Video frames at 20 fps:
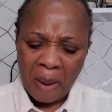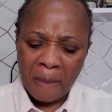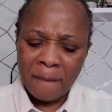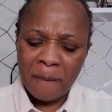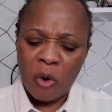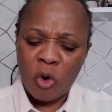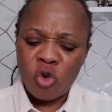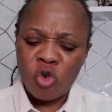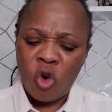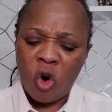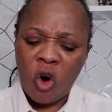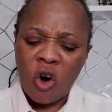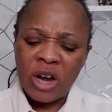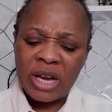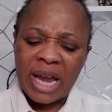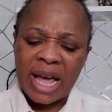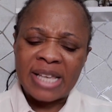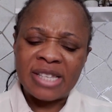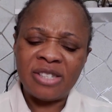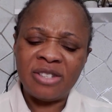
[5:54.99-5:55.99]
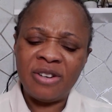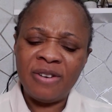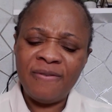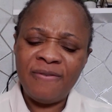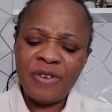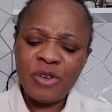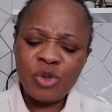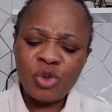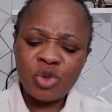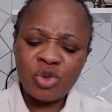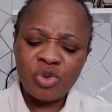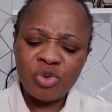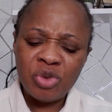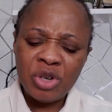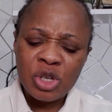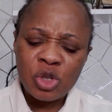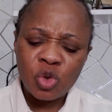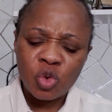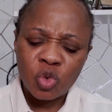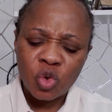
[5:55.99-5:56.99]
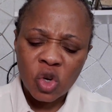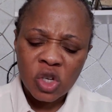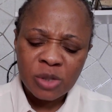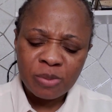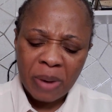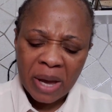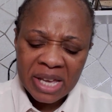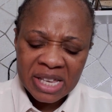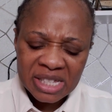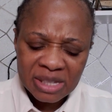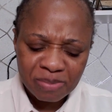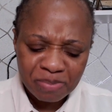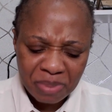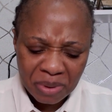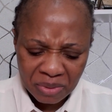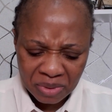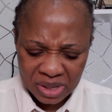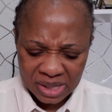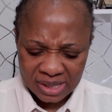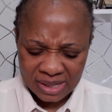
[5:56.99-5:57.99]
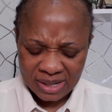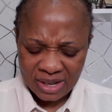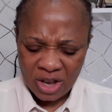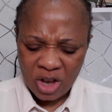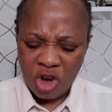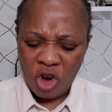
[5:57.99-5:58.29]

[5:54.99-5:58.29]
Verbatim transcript: But God has revealed it to us by his Spirit.